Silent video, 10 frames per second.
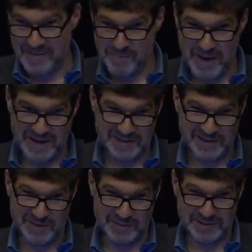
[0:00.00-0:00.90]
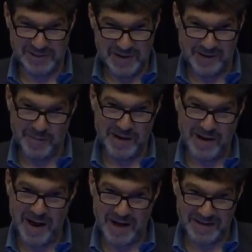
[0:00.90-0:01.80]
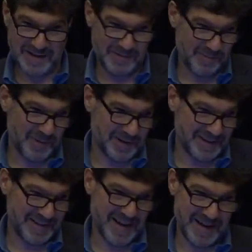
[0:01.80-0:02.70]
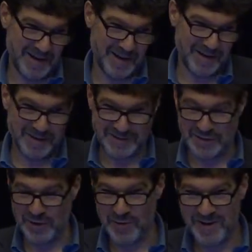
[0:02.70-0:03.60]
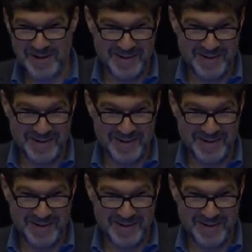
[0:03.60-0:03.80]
make jokes about hockey while in Canada. So